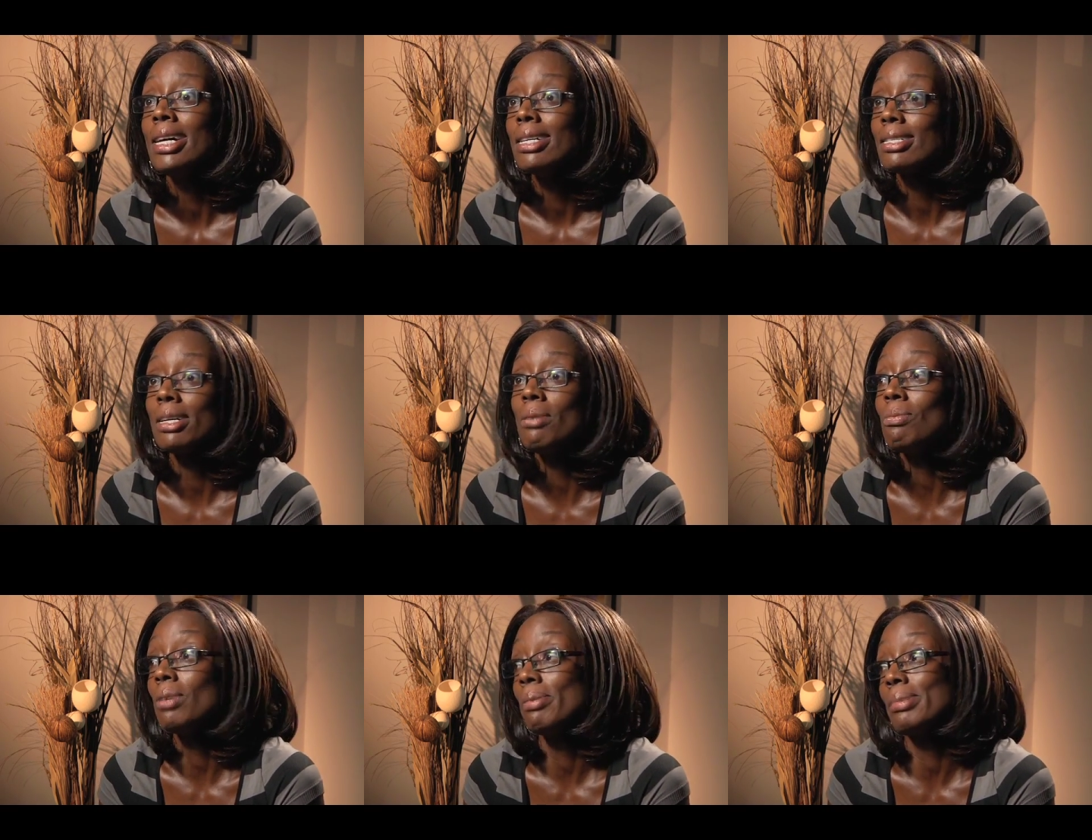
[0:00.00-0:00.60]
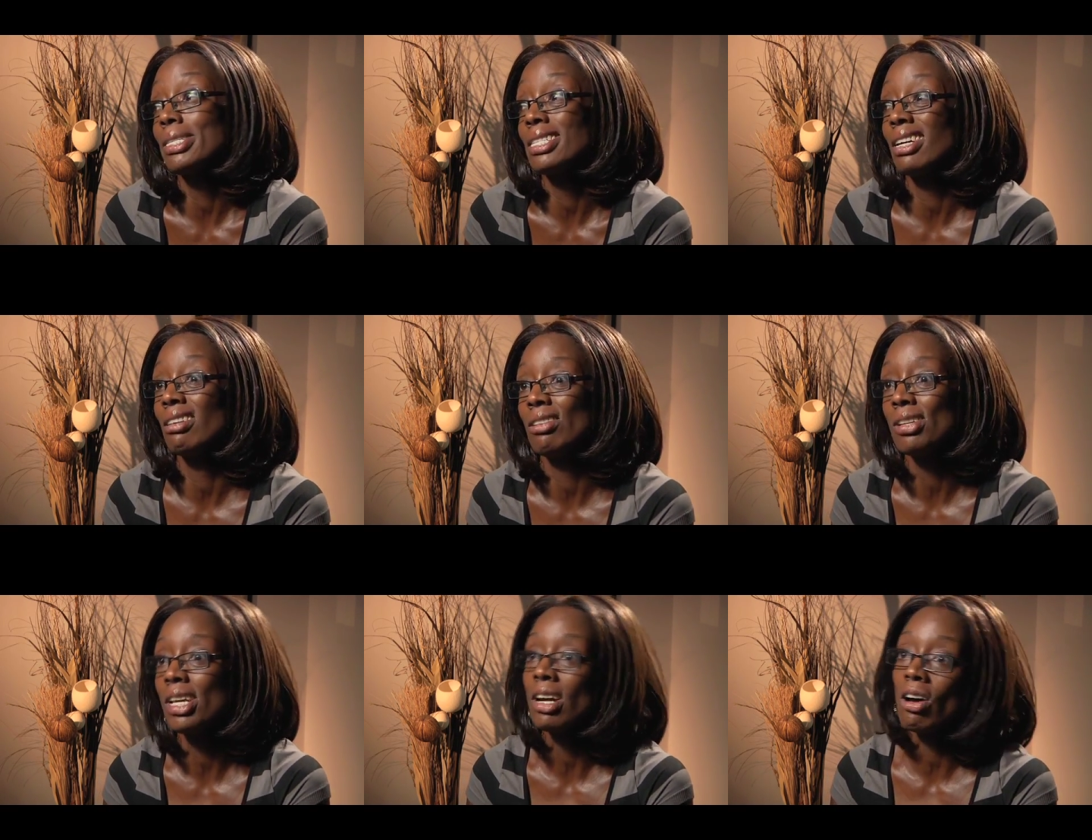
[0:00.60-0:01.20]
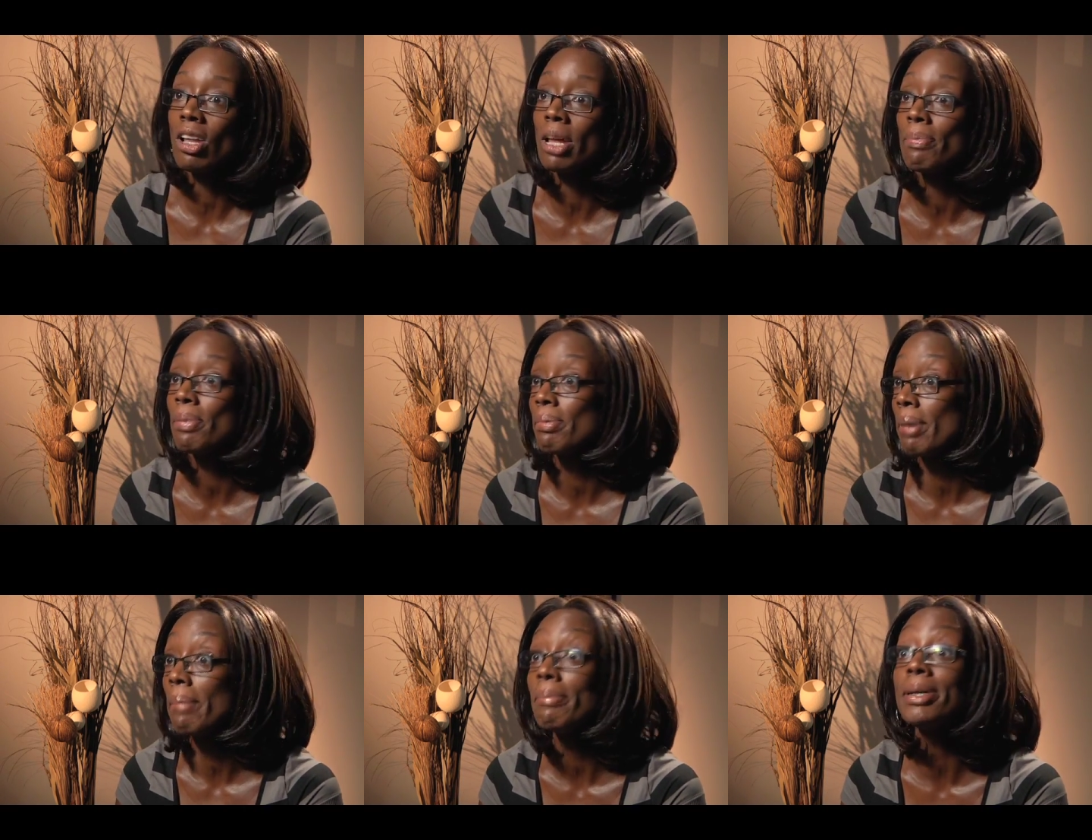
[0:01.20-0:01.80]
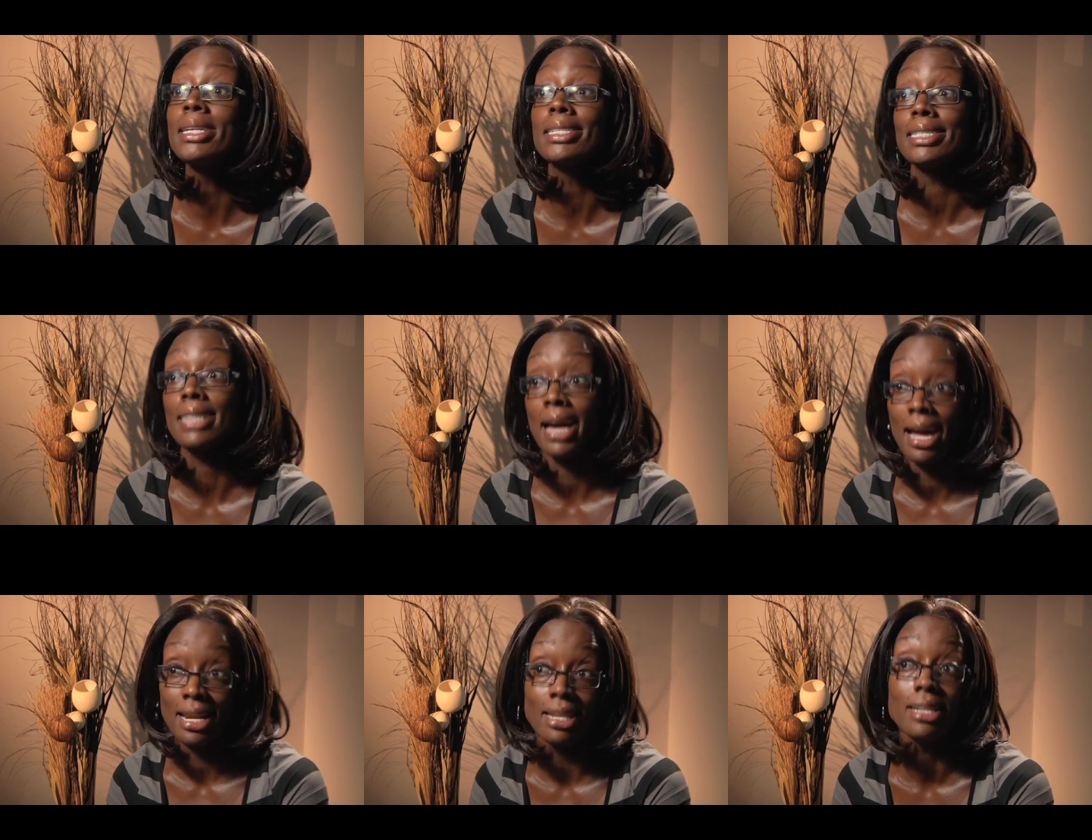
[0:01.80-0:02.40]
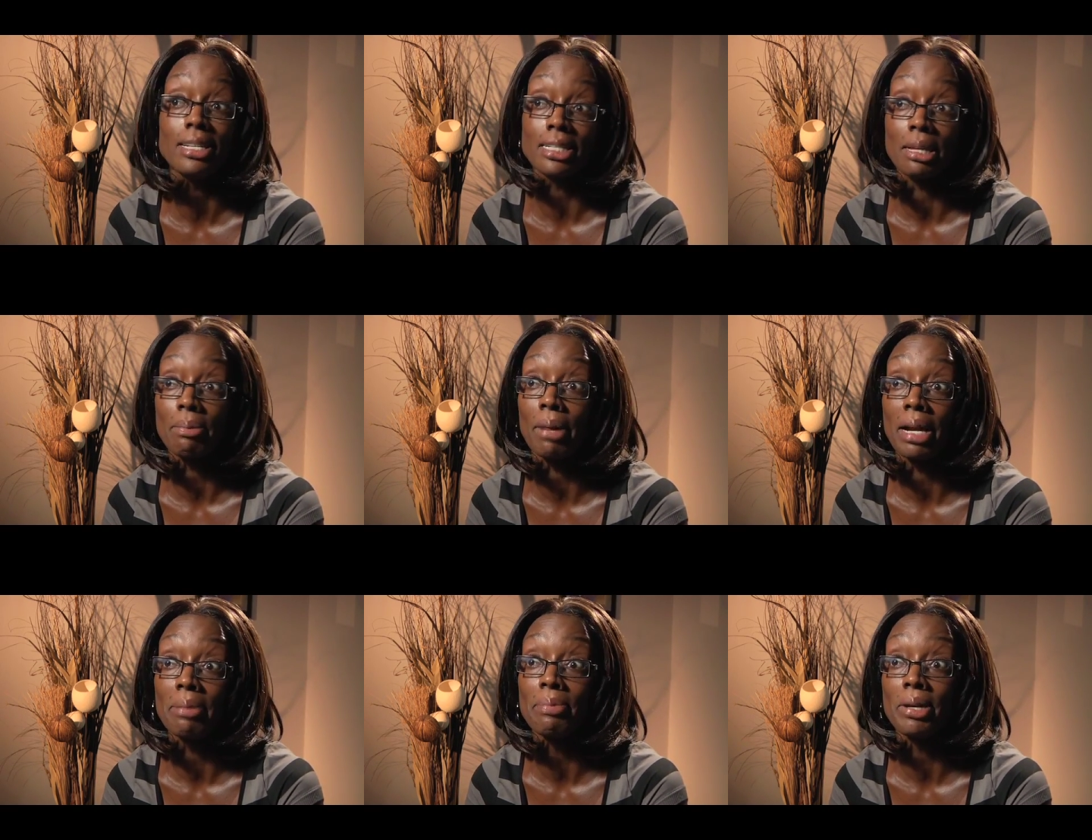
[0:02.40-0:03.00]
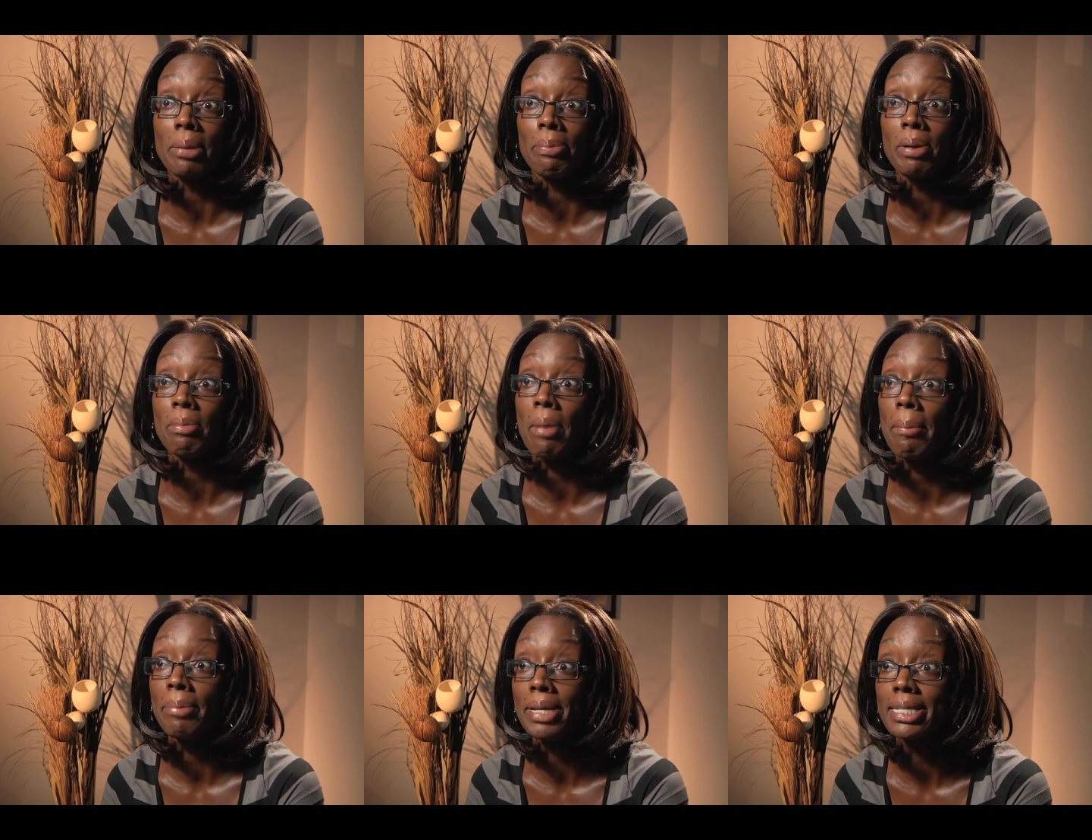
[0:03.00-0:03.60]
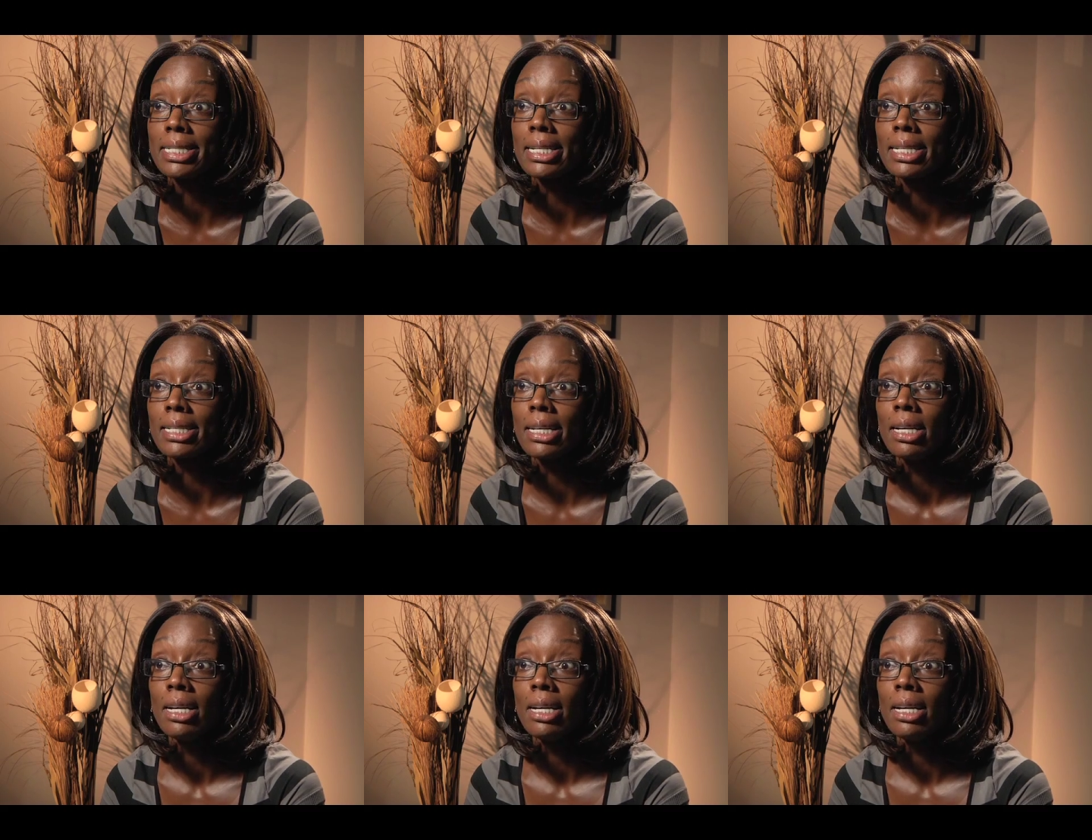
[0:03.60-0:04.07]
Some women say, oh, they all up in my business. I needed somebody to be up in my business.